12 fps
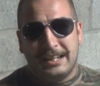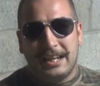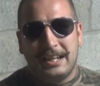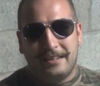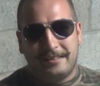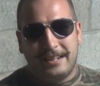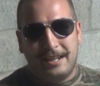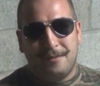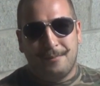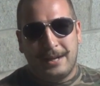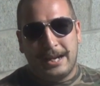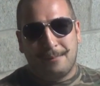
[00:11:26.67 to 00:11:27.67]
I kind of sent
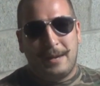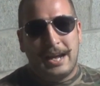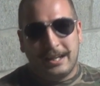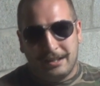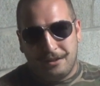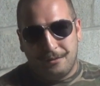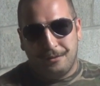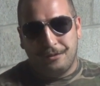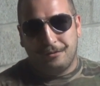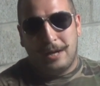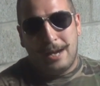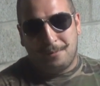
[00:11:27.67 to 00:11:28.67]
him backpacking to
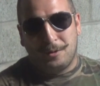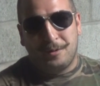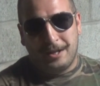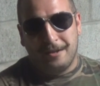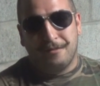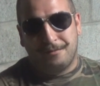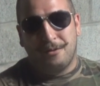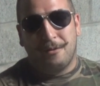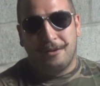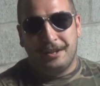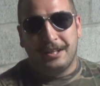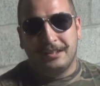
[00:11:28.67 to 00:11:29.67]
his rap career in
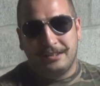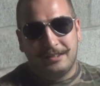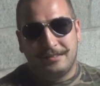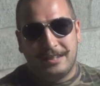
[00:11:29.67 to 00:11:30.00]
Florida.